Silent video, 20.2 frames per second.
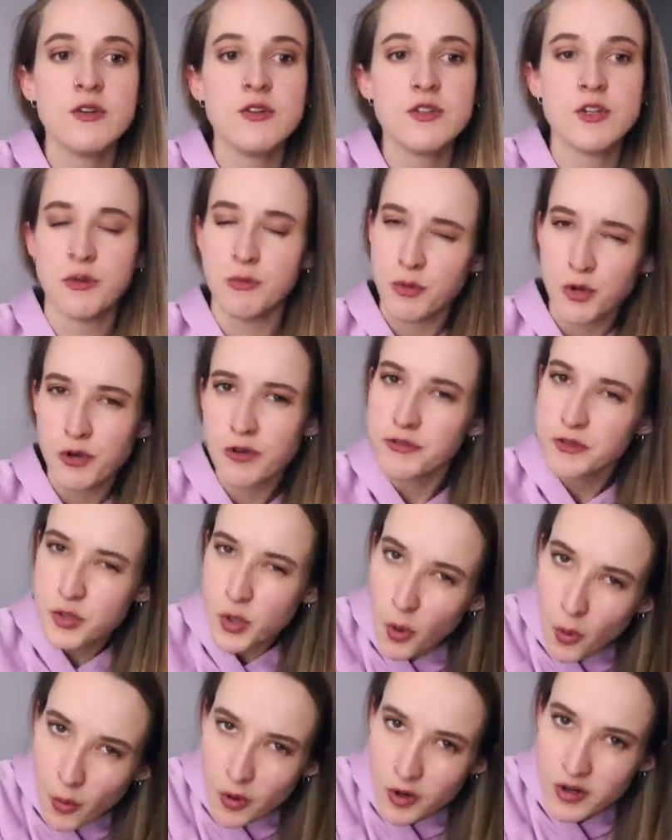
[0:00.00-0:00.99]
to move
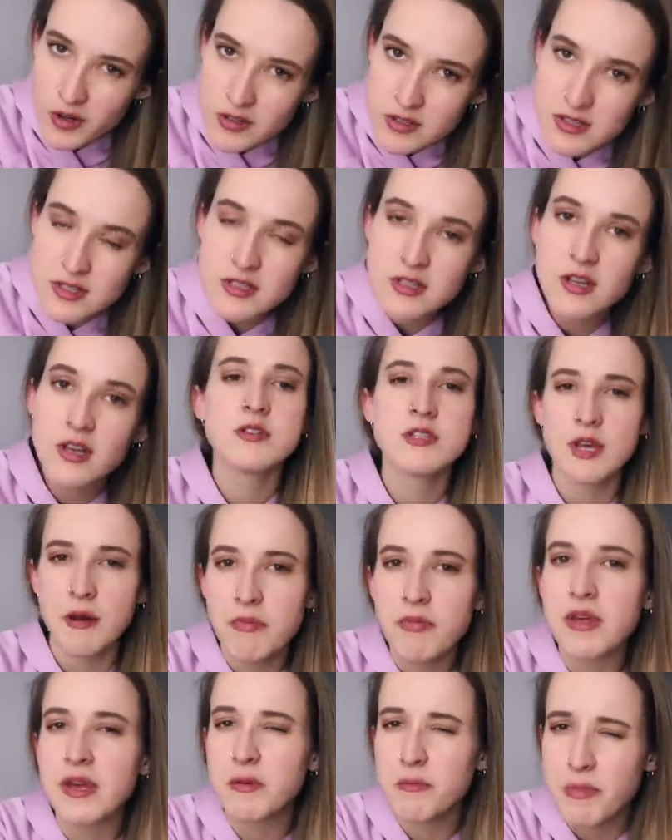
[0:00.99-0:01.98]
towards
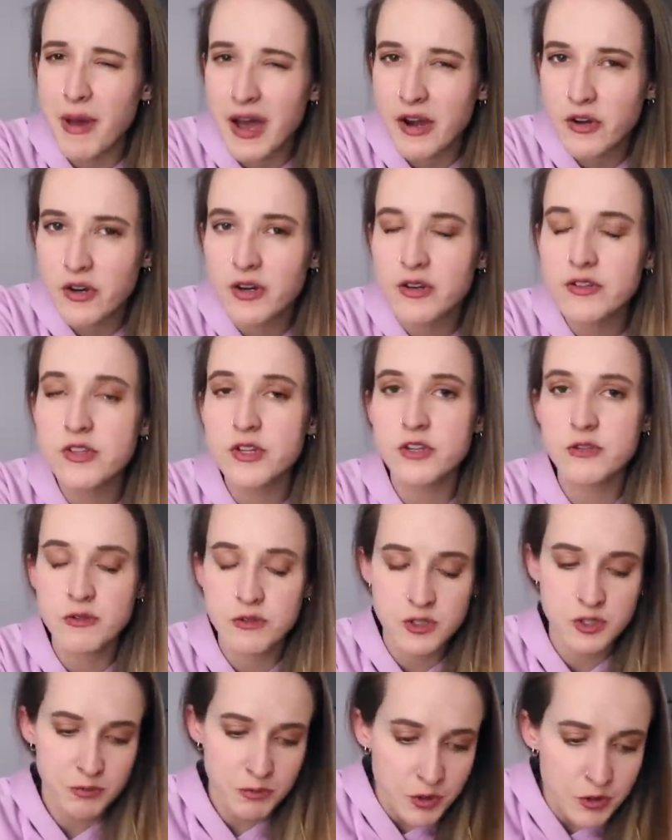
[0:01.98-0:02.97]
something better,
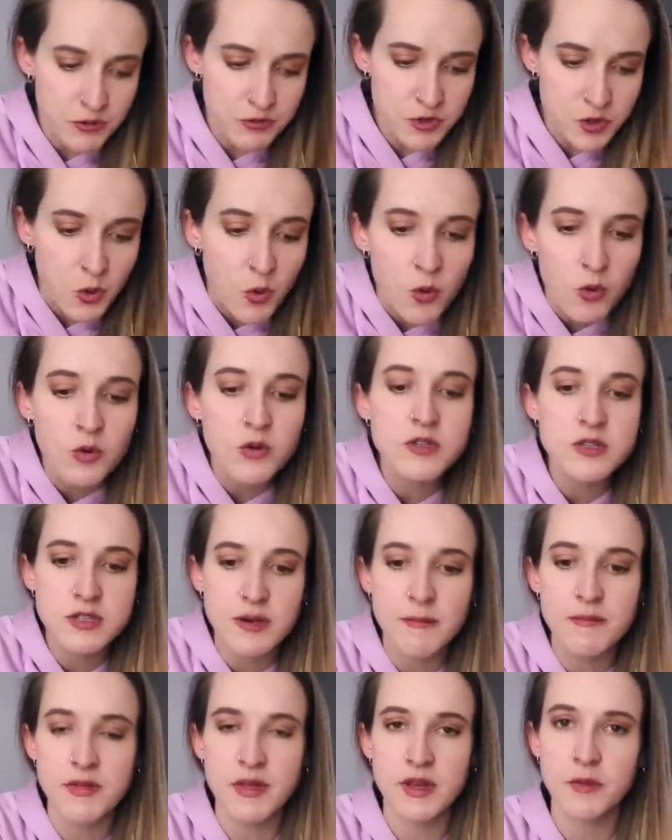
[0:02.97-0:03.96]
to move towards
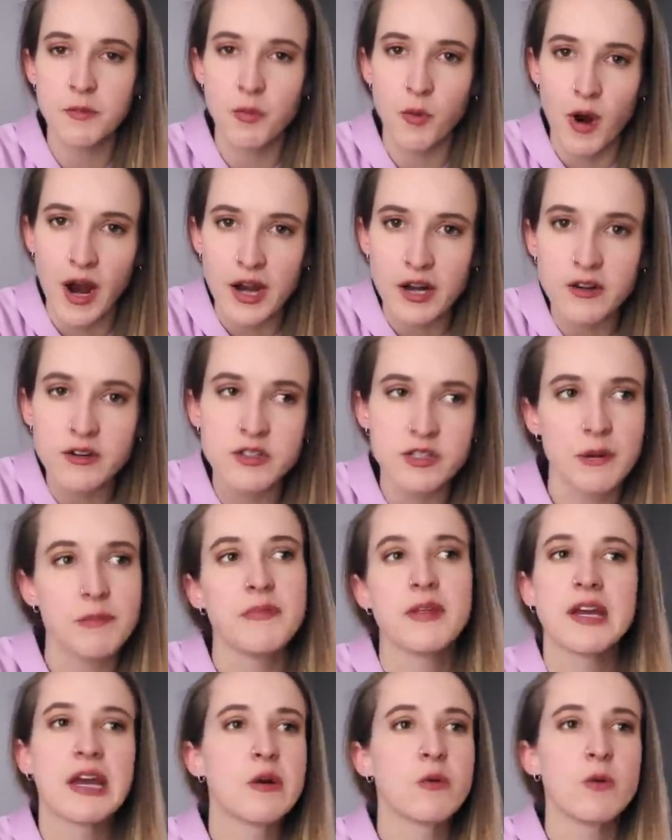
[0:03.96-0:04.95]
something brighter,
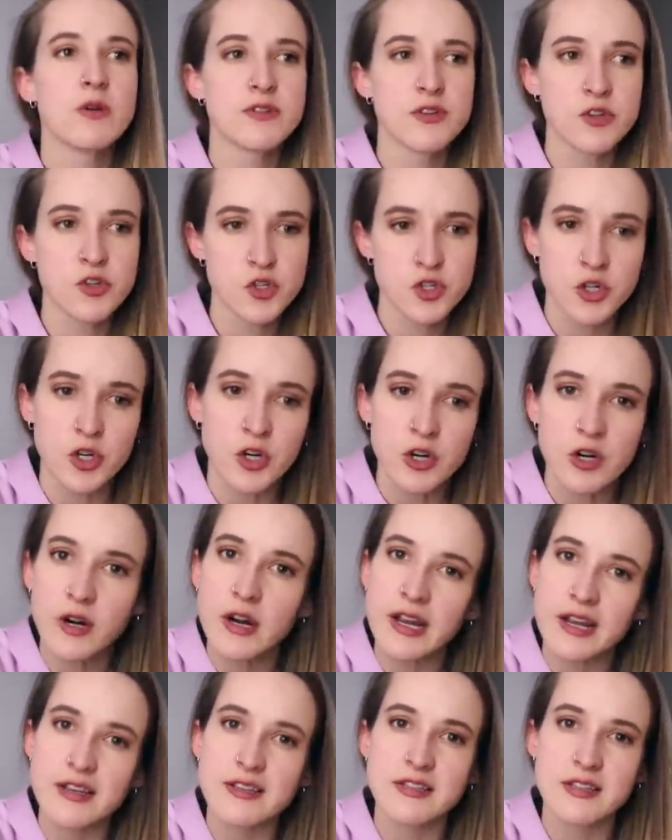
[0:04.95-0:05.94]
something I wasn't sure
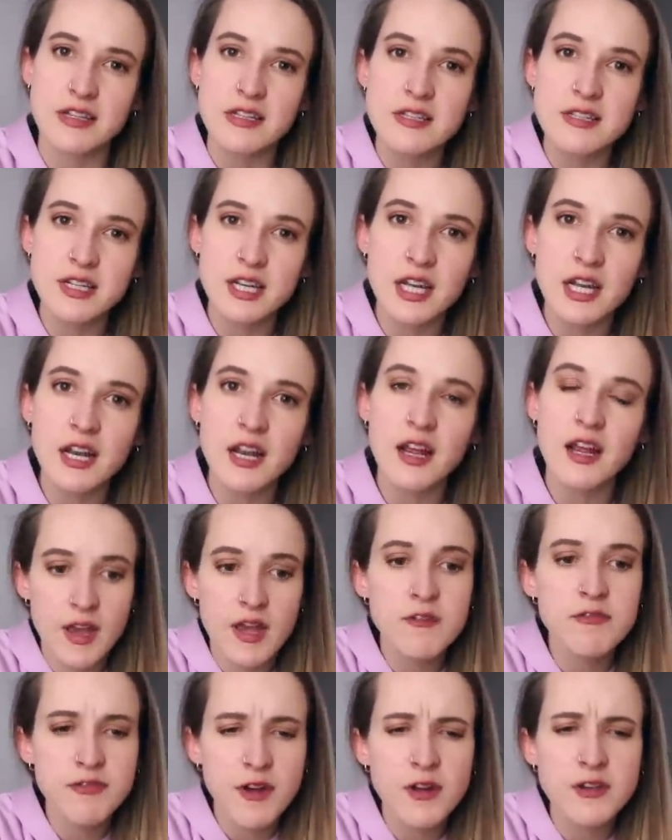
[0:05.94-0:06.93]
existed.
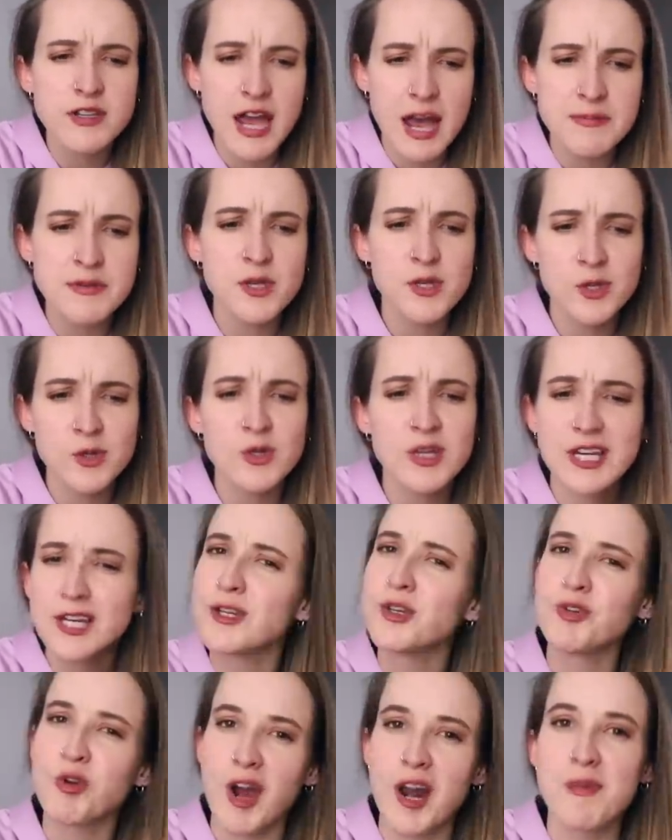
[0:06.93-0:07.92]
It felt absolutely
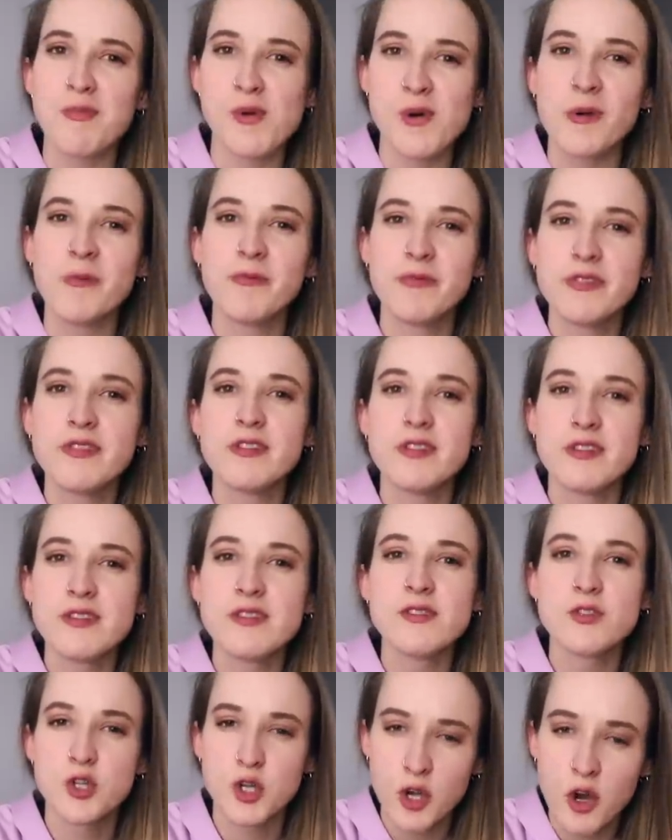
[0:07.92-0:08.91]
incredible
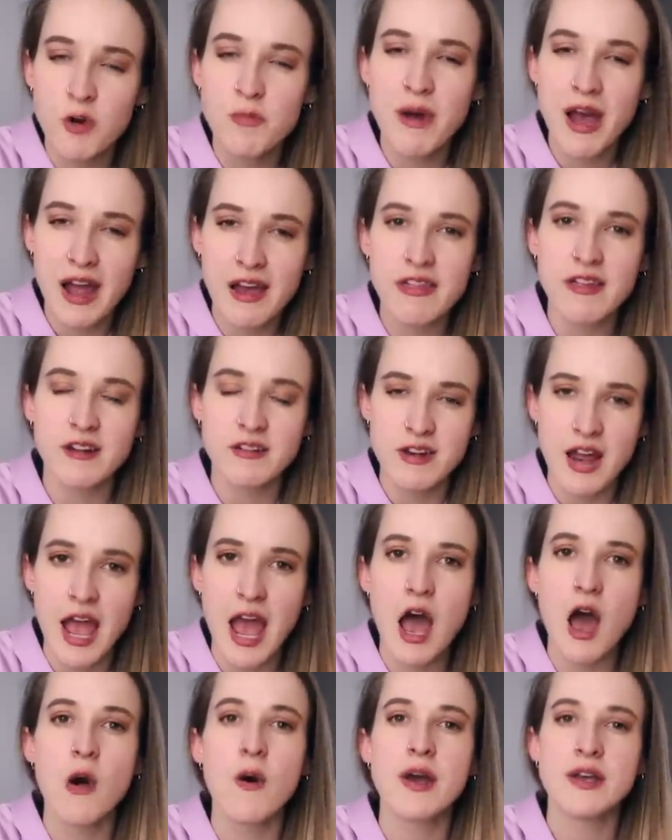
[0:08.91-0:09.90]
to go back there
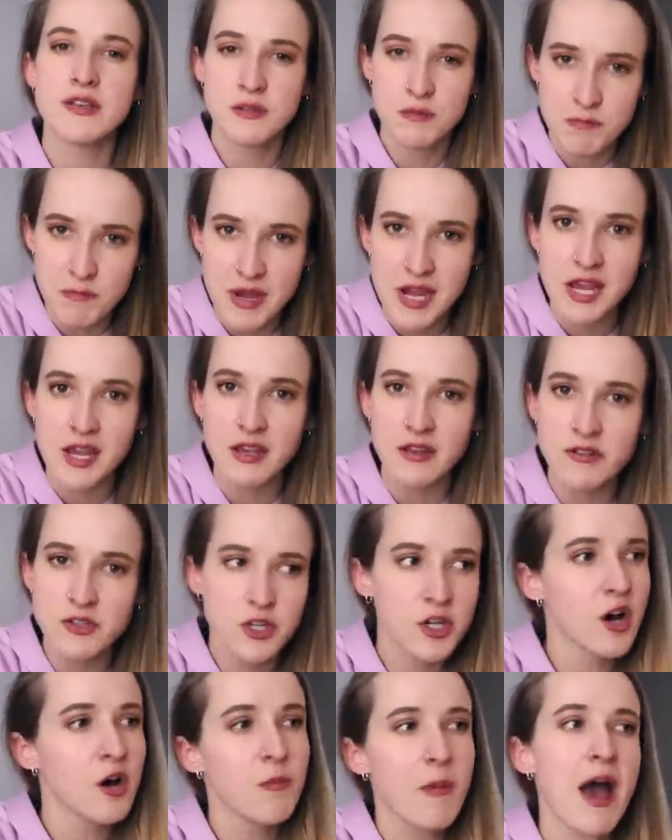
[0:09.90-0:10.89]
now as me,
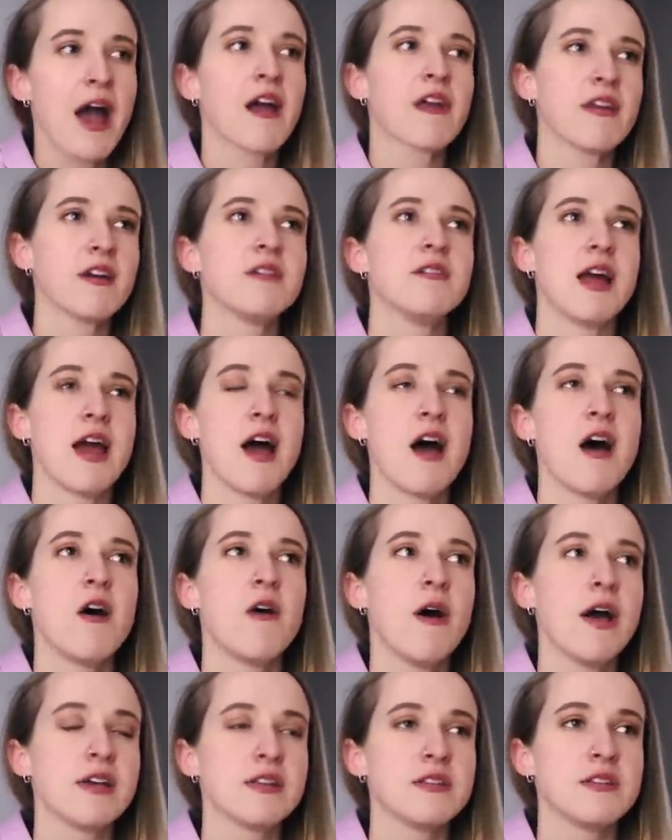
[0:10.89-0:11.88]
to go back there
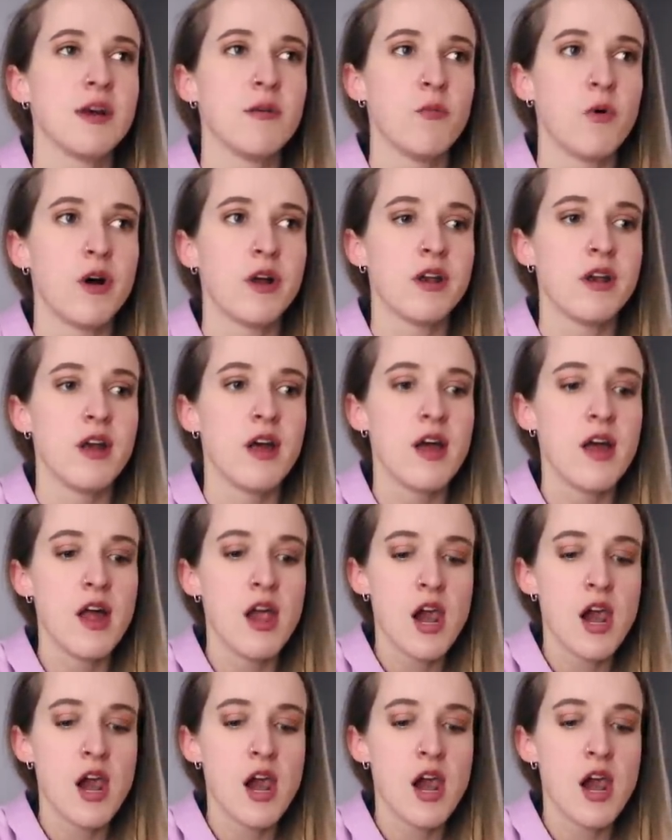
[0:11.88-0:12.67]
now as someone